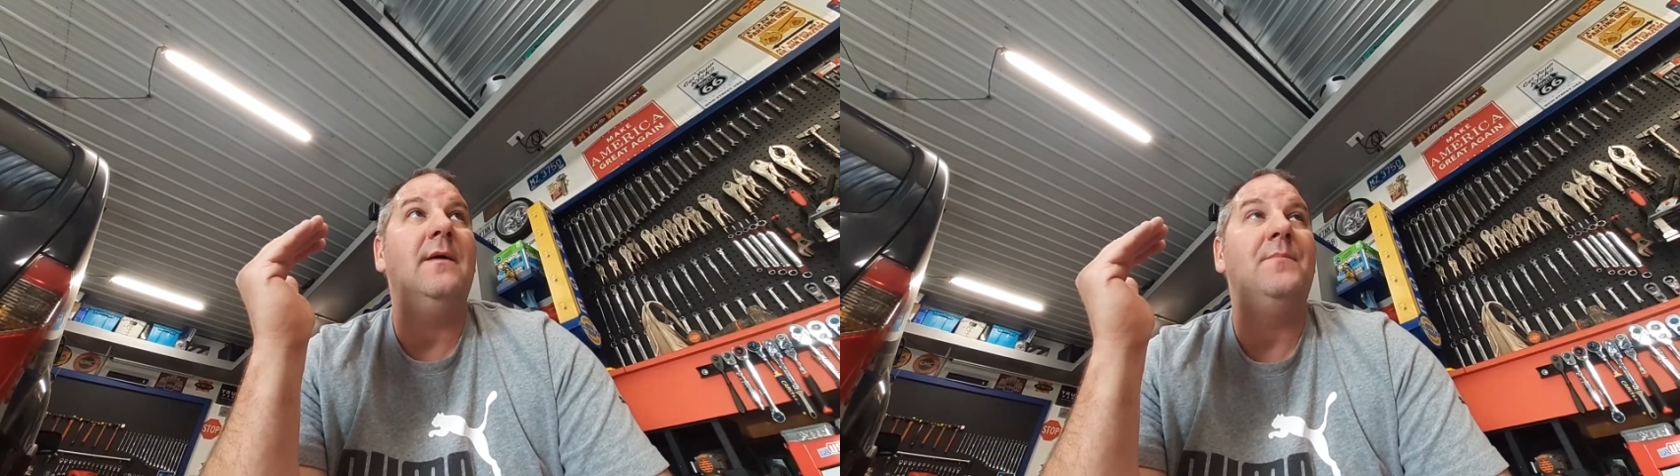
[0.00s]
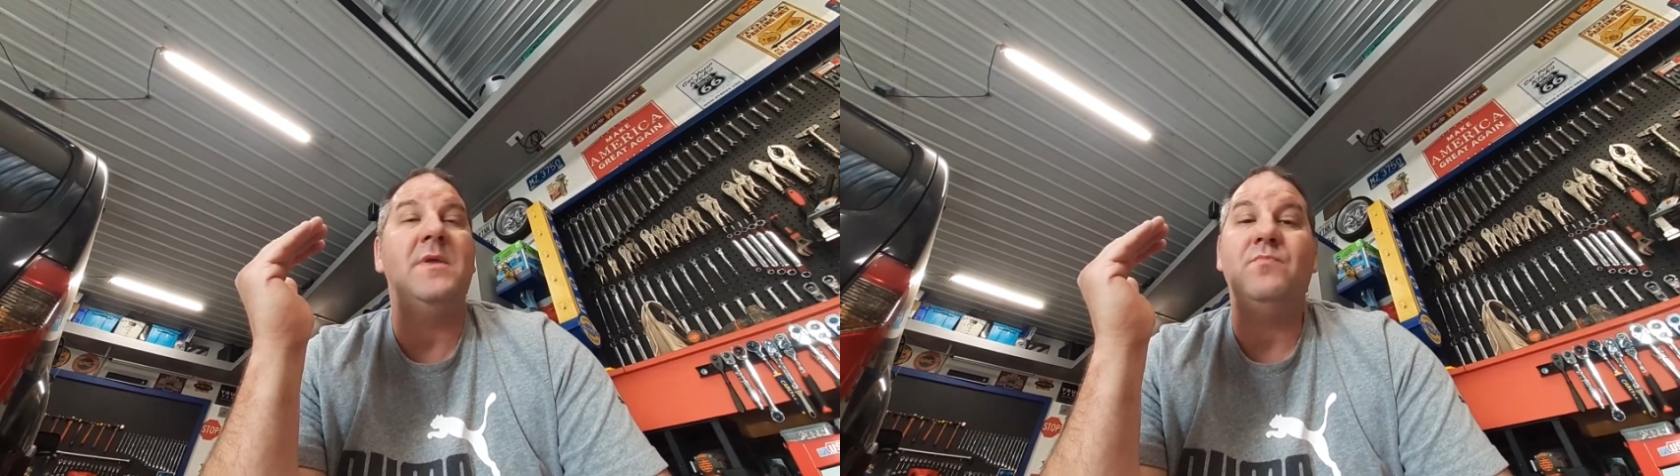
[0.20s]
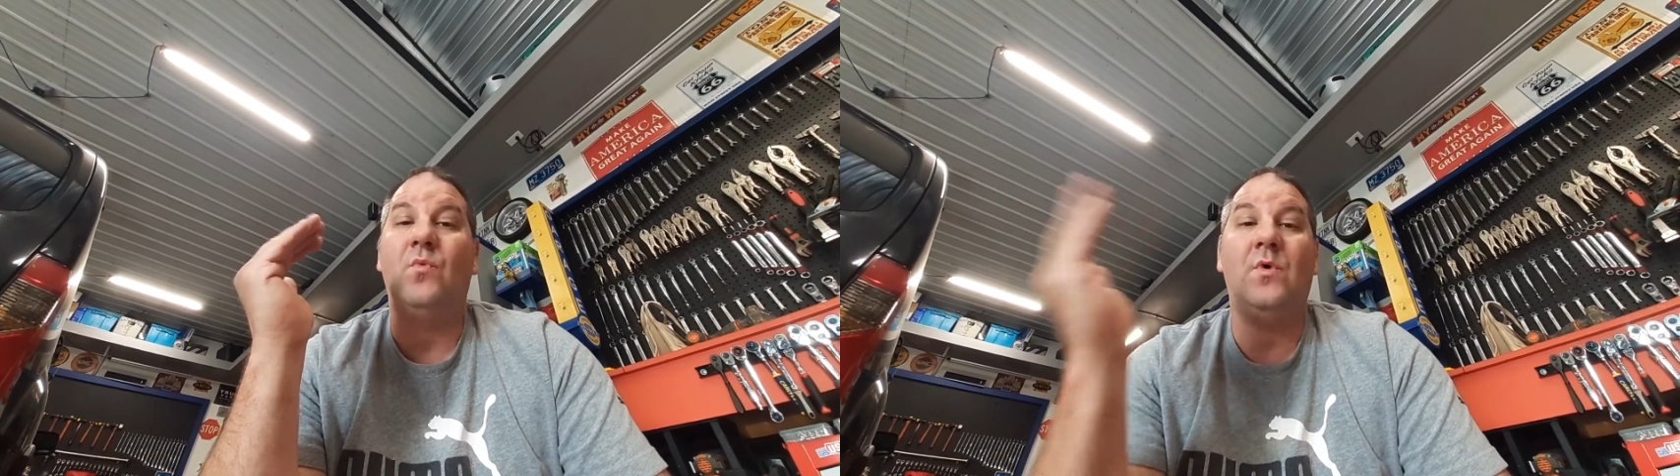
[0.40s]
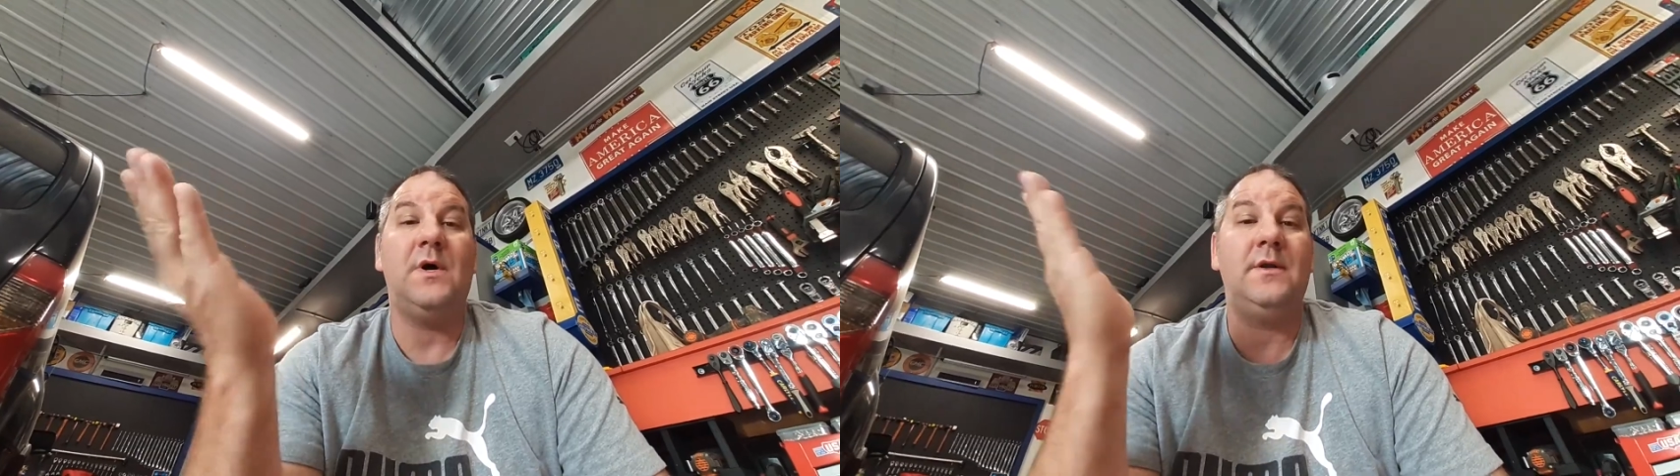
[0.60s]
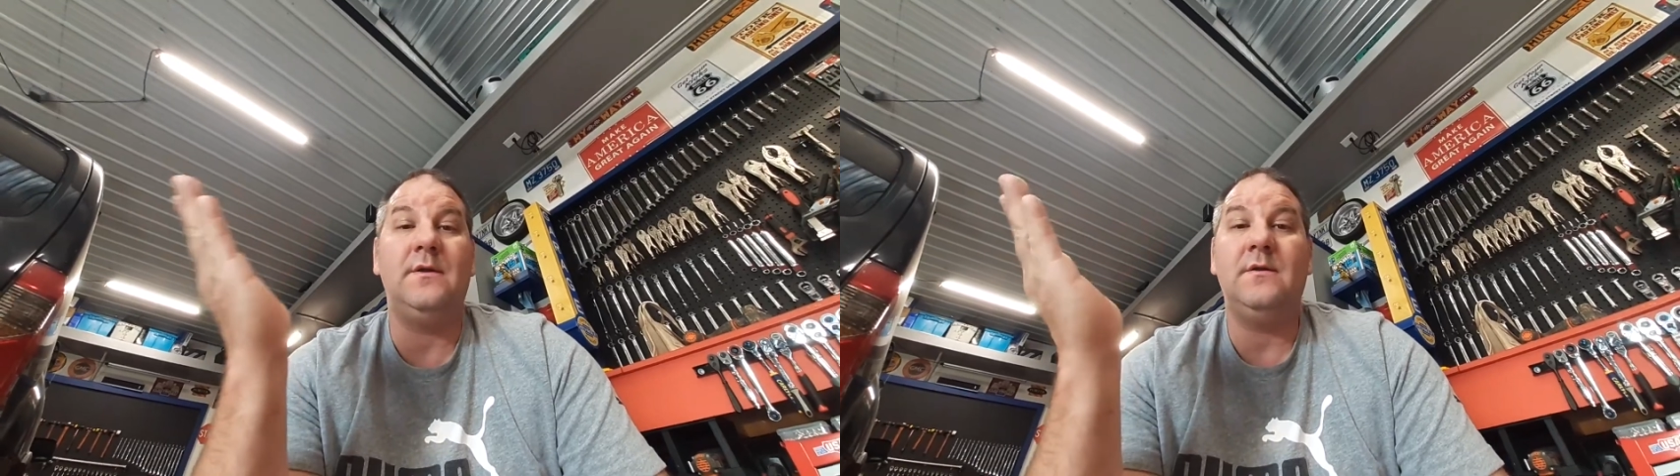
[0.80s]
people
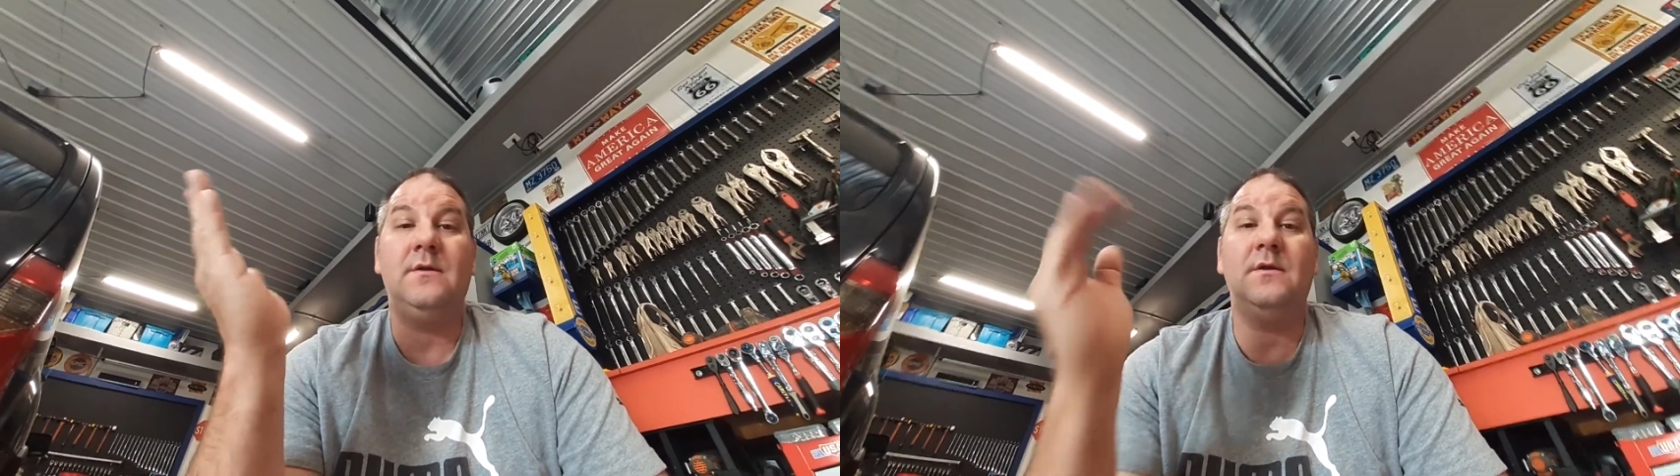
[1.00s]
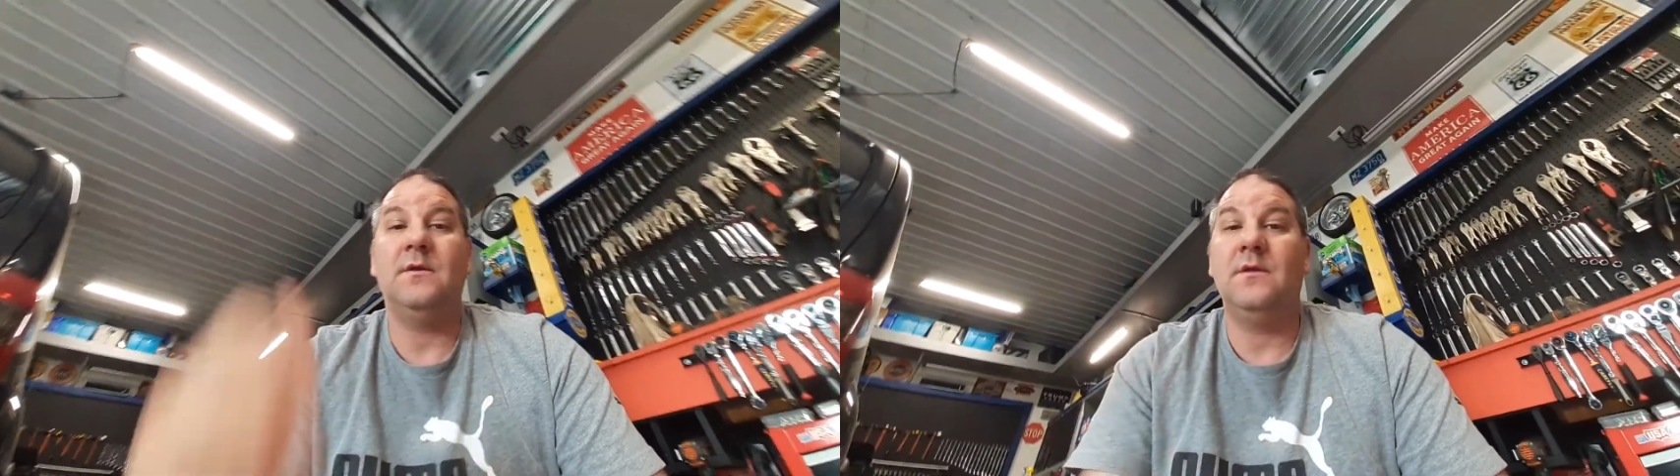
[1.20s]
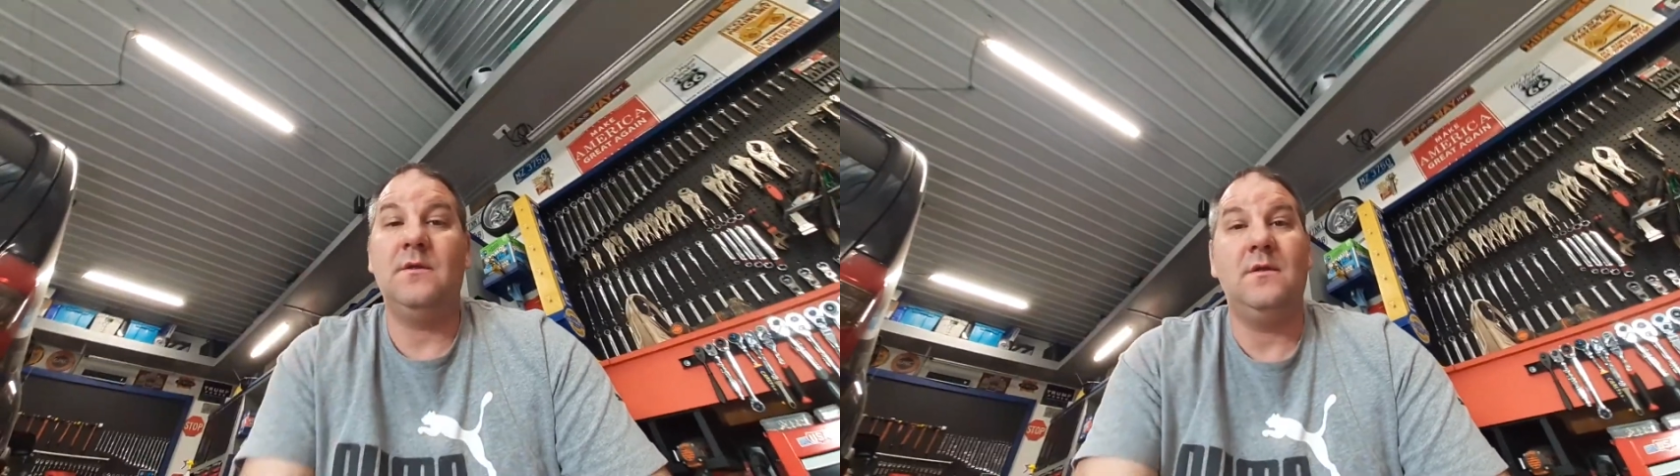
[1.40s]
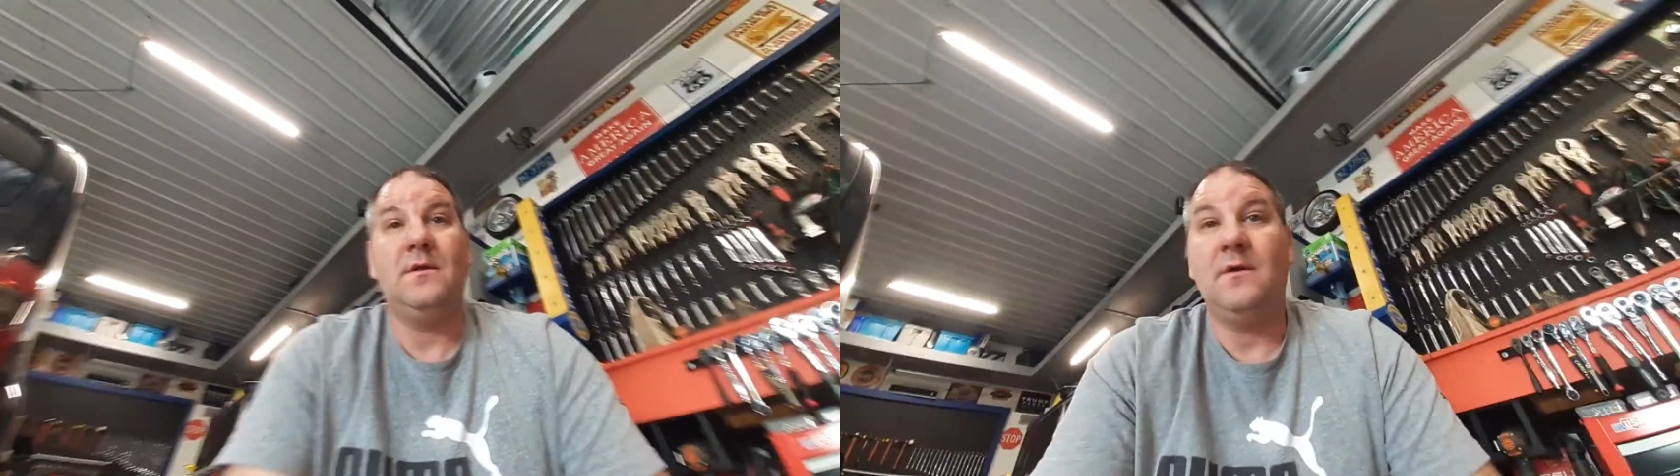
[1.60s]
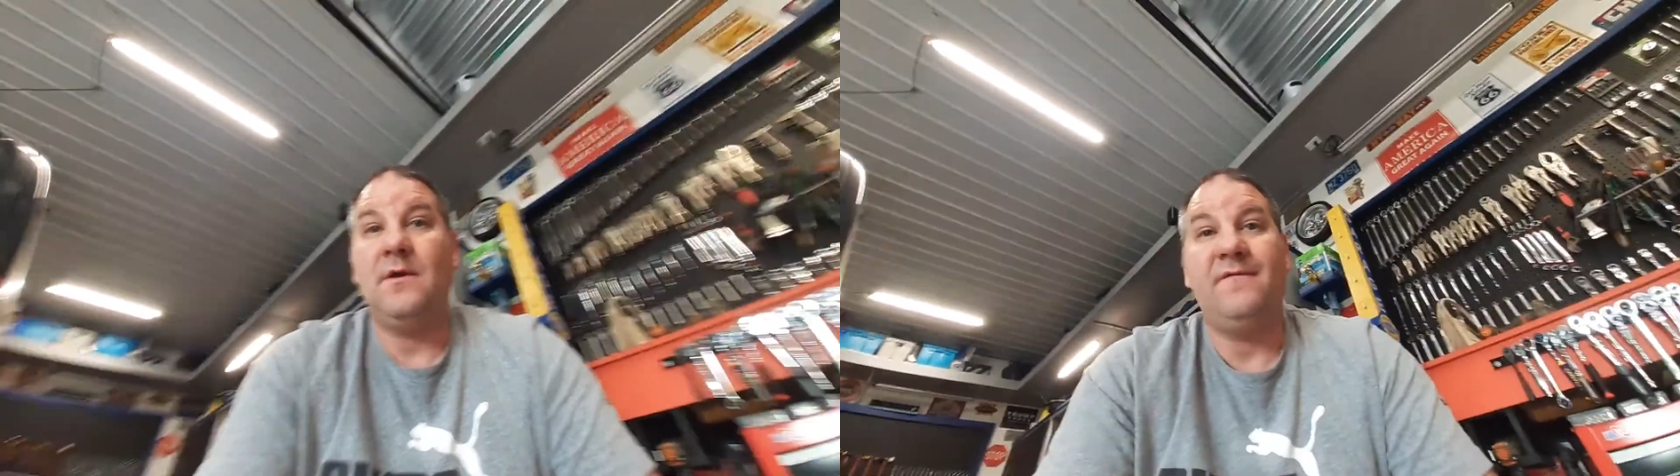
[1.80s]
want a